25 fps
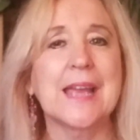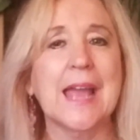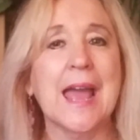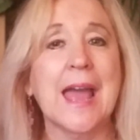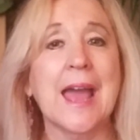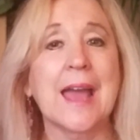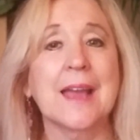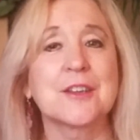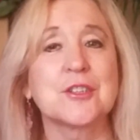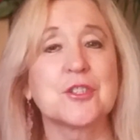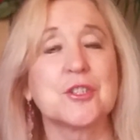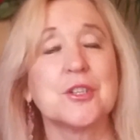
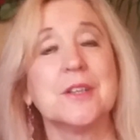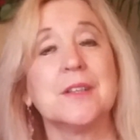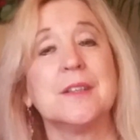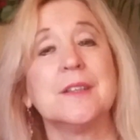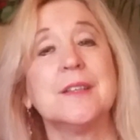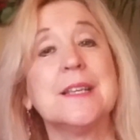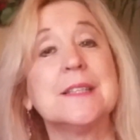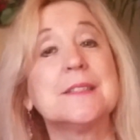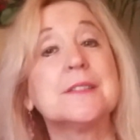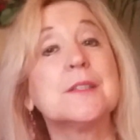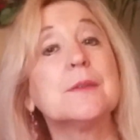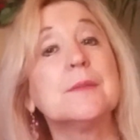
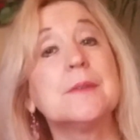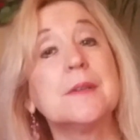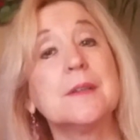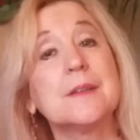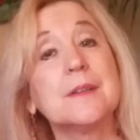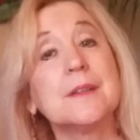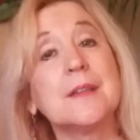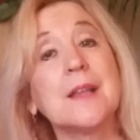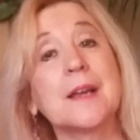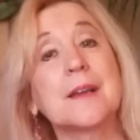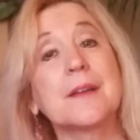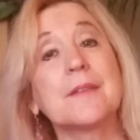action. It's
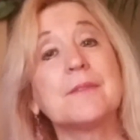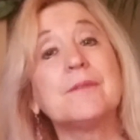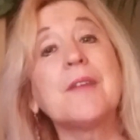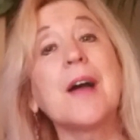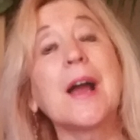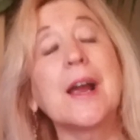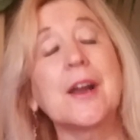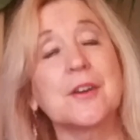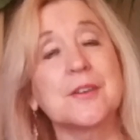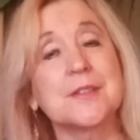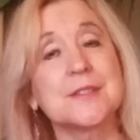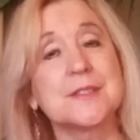like a
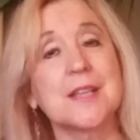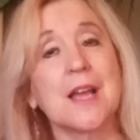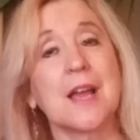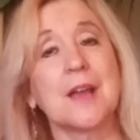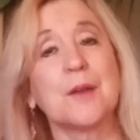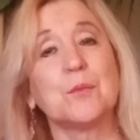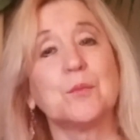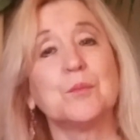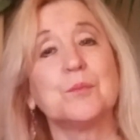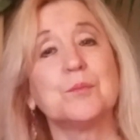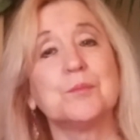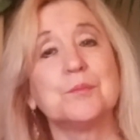fire
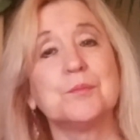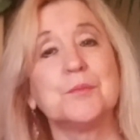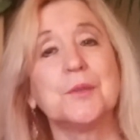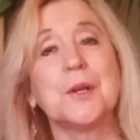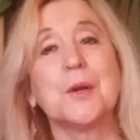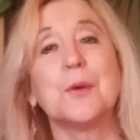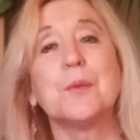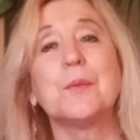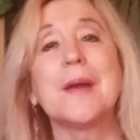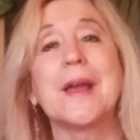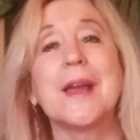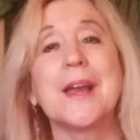sign,
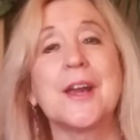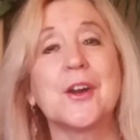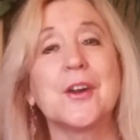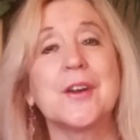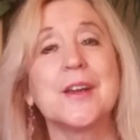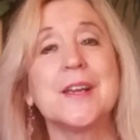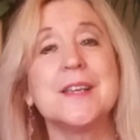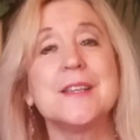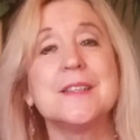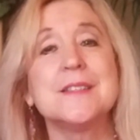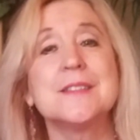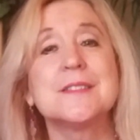
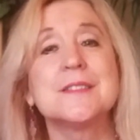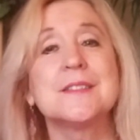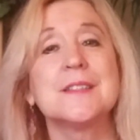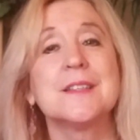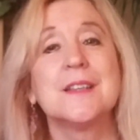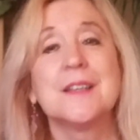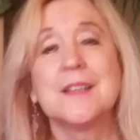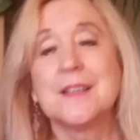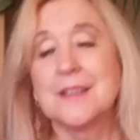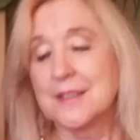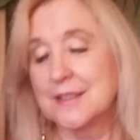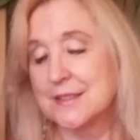Aries,
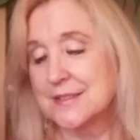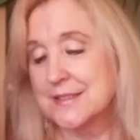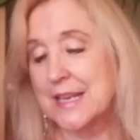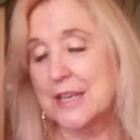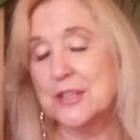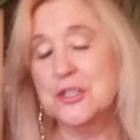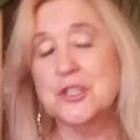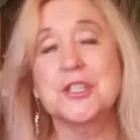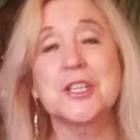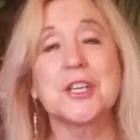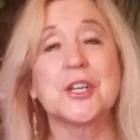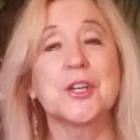
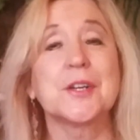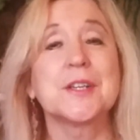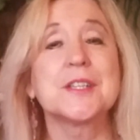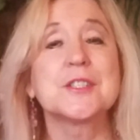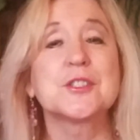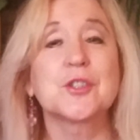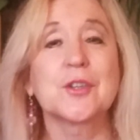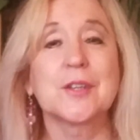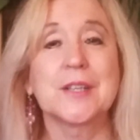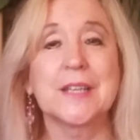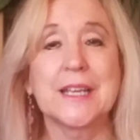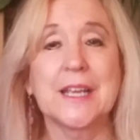
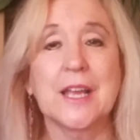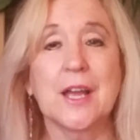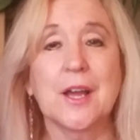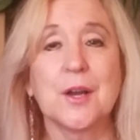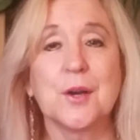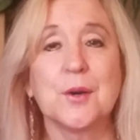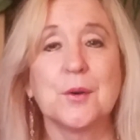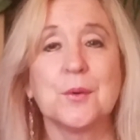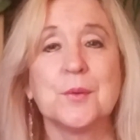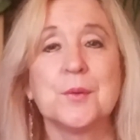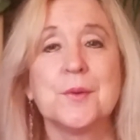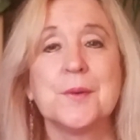Sagittarius, or
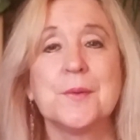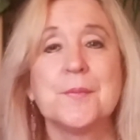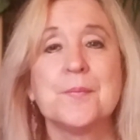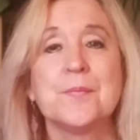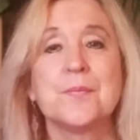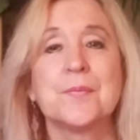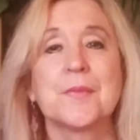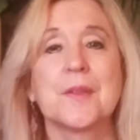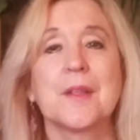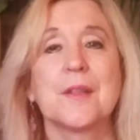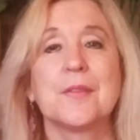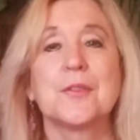Leo.
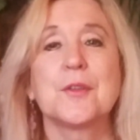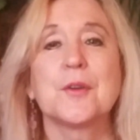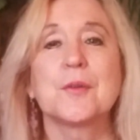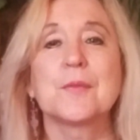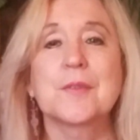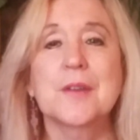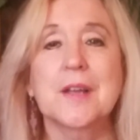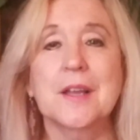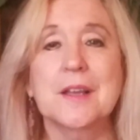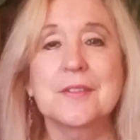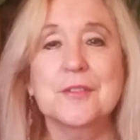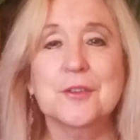
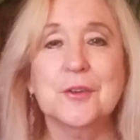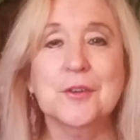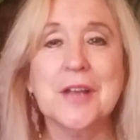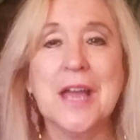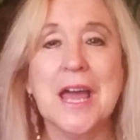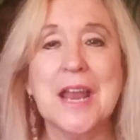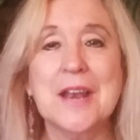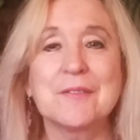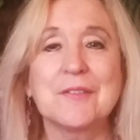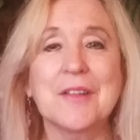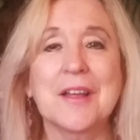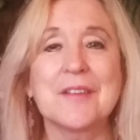They're
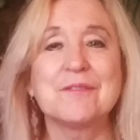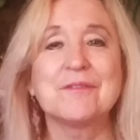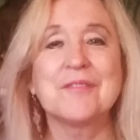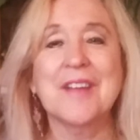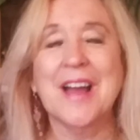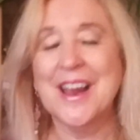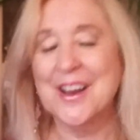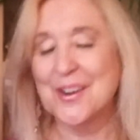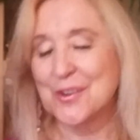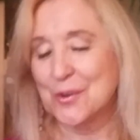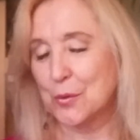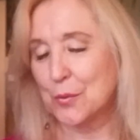kind of like
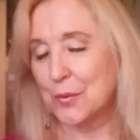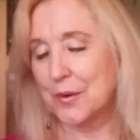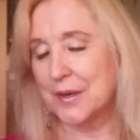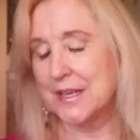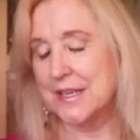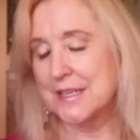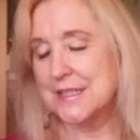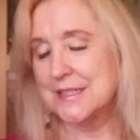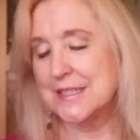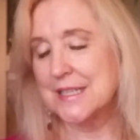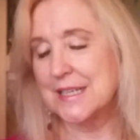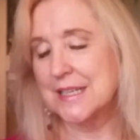fire
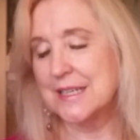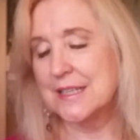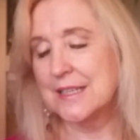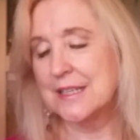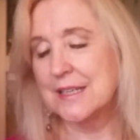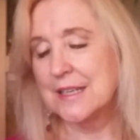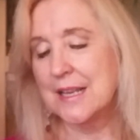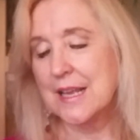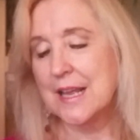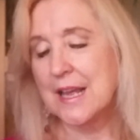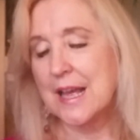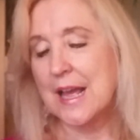
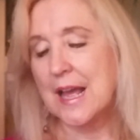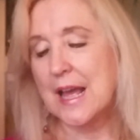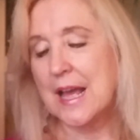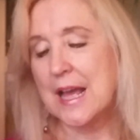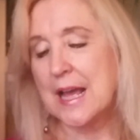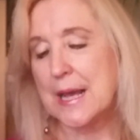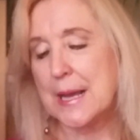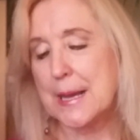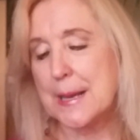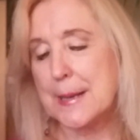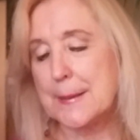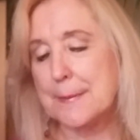oriented.
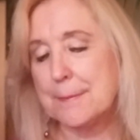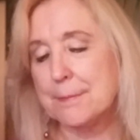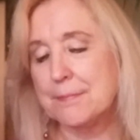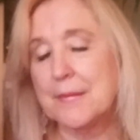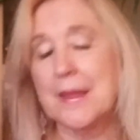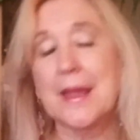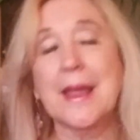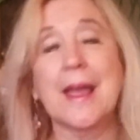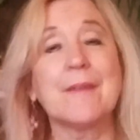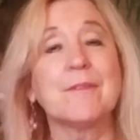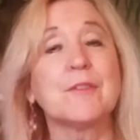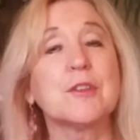
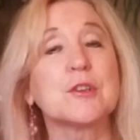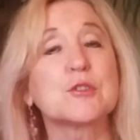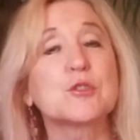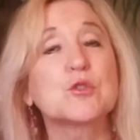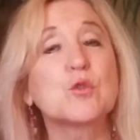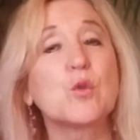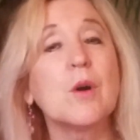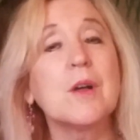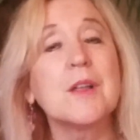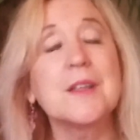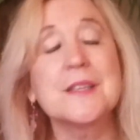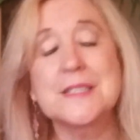They have those
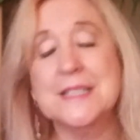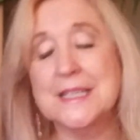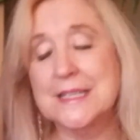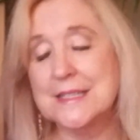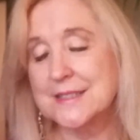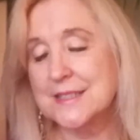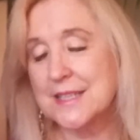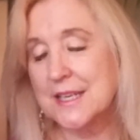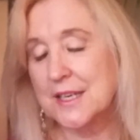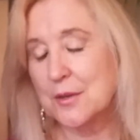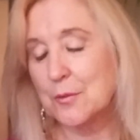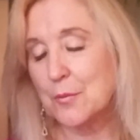
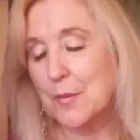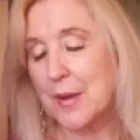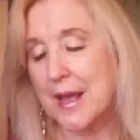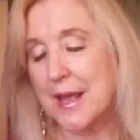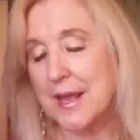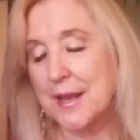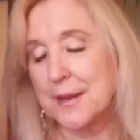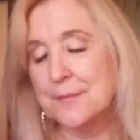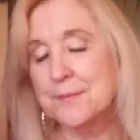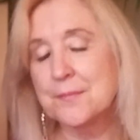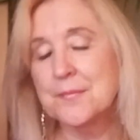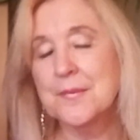qualities
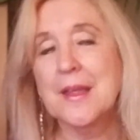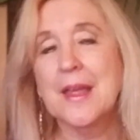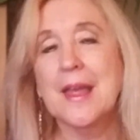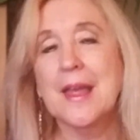anyway.